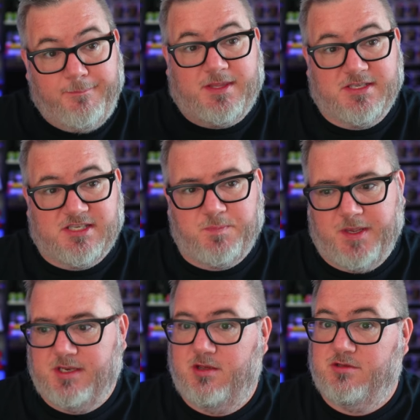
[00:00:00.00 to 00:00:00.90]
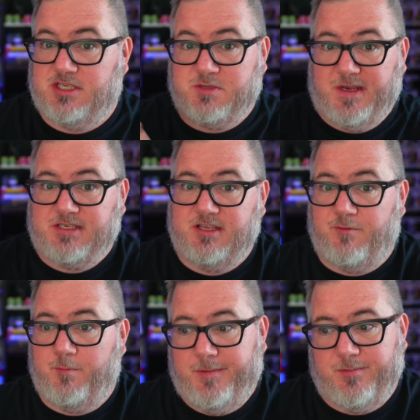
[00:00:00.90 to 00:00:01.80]
But this is big news, especially
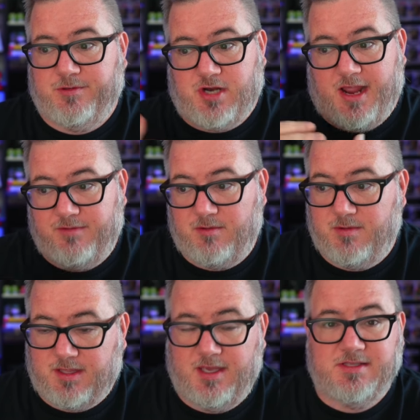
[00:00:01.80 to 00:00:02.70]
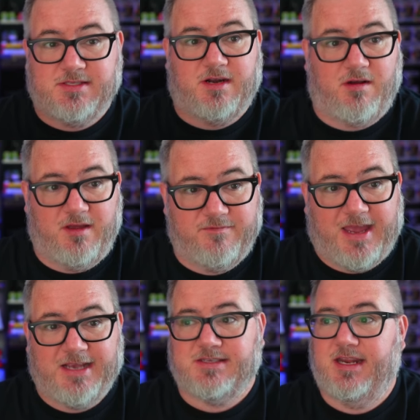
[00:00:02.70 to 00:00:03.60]
for people traveling with kids that are
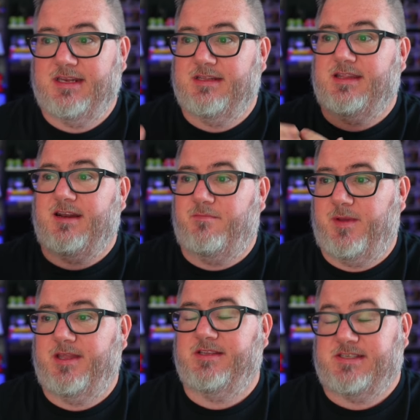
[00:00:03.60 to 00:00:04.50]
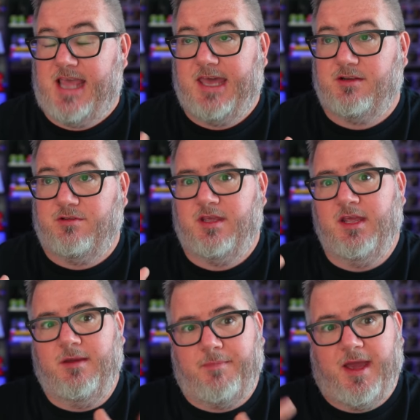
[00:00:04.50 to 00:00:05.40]
unvaccinated, that have been saddled
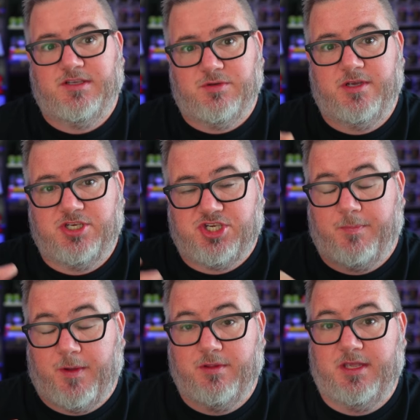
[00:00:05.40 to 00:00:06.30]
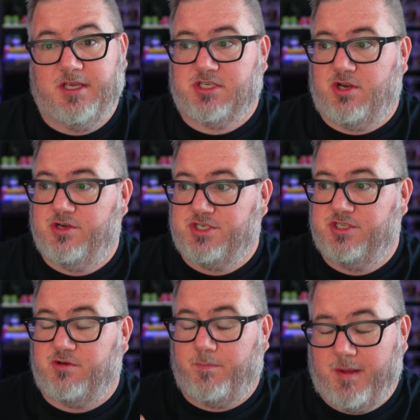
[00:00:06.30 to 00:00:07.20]
by doing ship-only
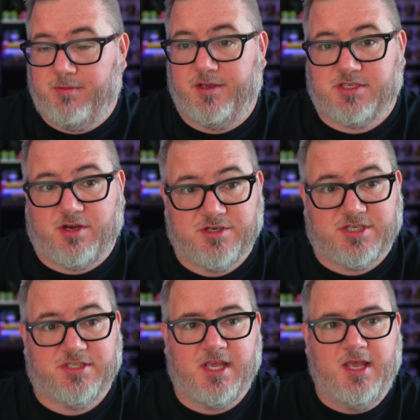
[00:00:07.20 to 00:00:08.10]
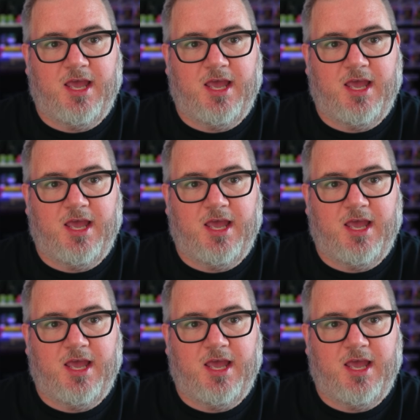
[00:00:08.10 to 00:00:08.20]
excursions or bubble excursions.